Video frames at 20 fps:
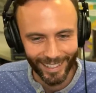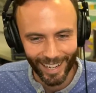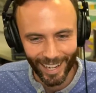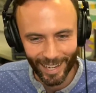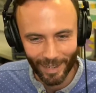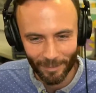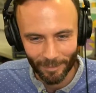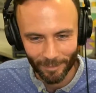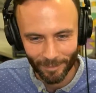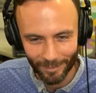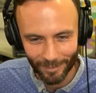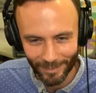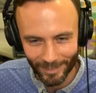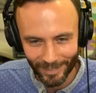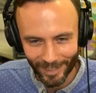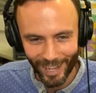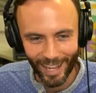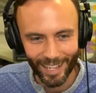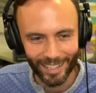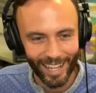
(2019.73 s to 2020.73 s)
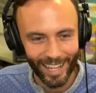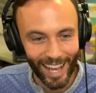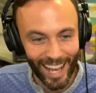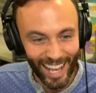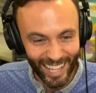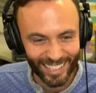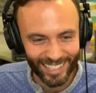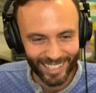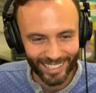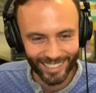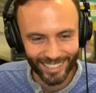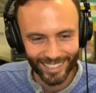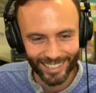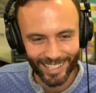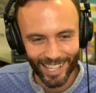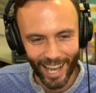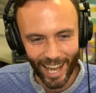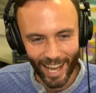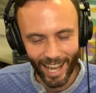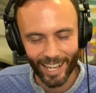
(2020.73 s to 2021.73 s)
I'm not
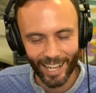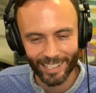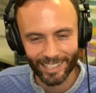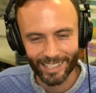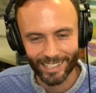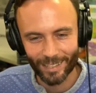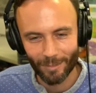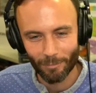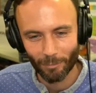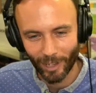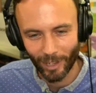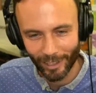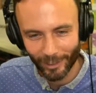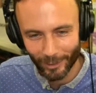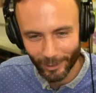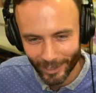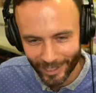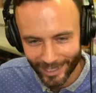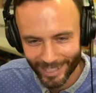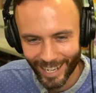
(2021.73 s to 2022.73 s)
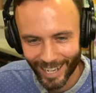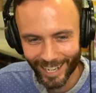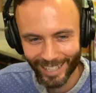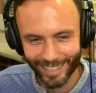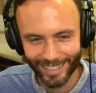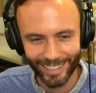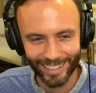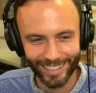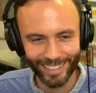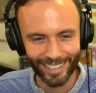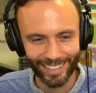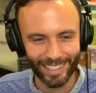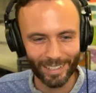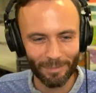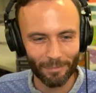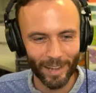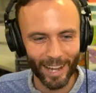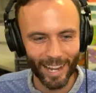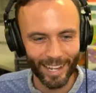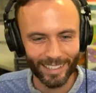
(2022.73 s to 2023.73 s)
excellent at prioritizing
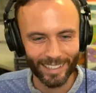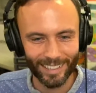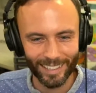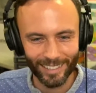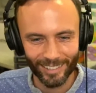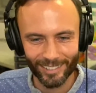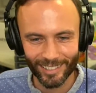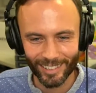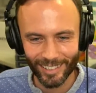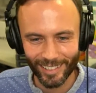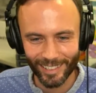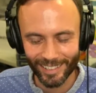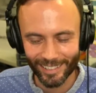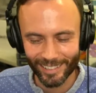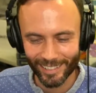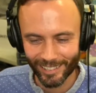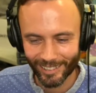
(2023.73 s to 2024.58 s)
getting back to those things.